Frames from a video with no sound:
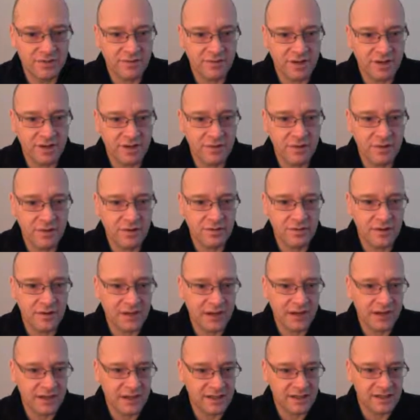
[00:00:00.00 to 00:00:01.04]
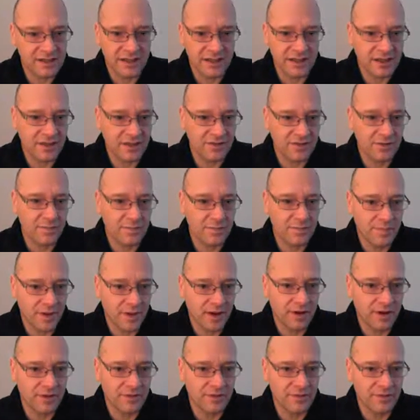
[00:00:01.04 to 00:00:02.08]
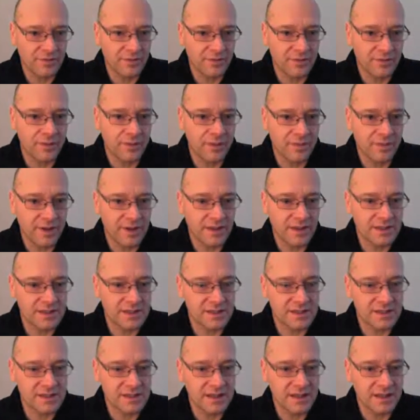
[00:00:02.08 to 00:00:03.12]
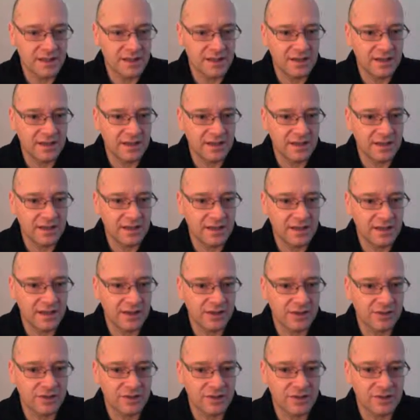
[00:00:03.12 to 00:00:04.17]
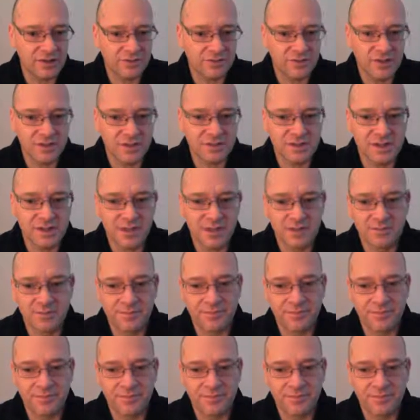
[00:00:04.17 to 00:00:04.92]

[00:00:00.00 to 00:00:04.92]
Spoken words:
around the world, and that's another part of what makes it a low-cost producer.